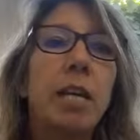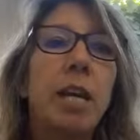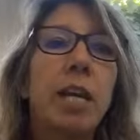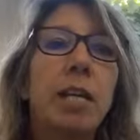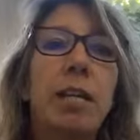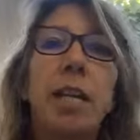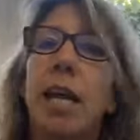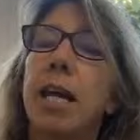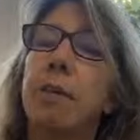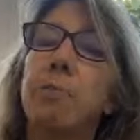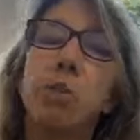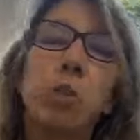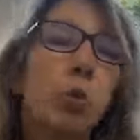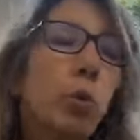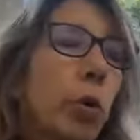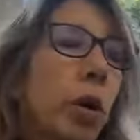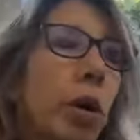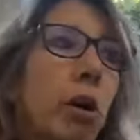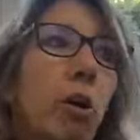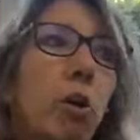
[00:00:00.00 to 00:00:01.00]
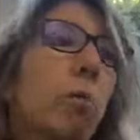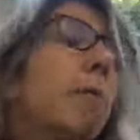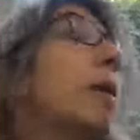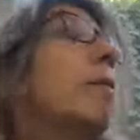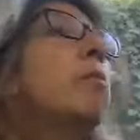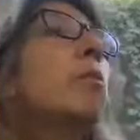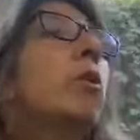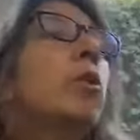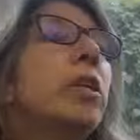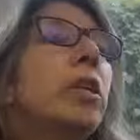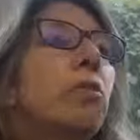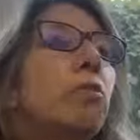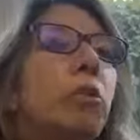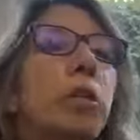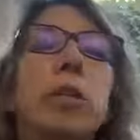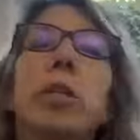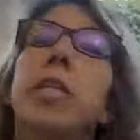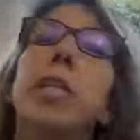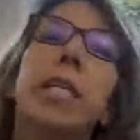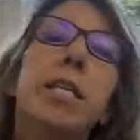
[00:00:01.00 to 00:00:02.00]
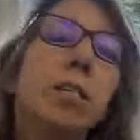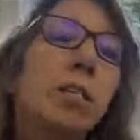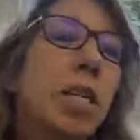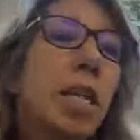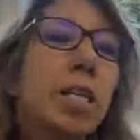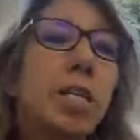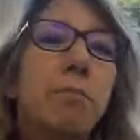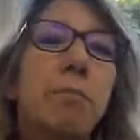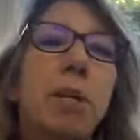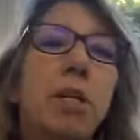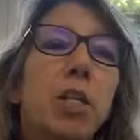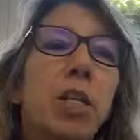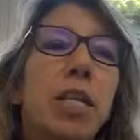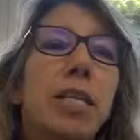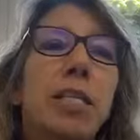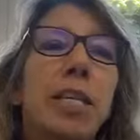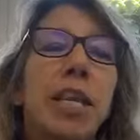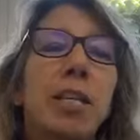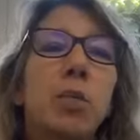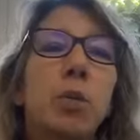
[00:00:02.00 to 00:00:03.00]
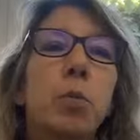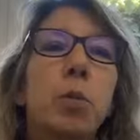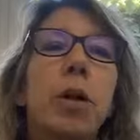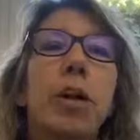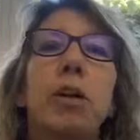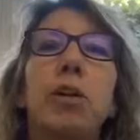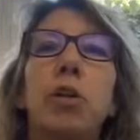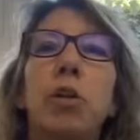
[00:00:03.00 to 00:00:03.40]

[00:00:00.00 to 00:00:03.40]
and I swear on my morning routines as much as I swear,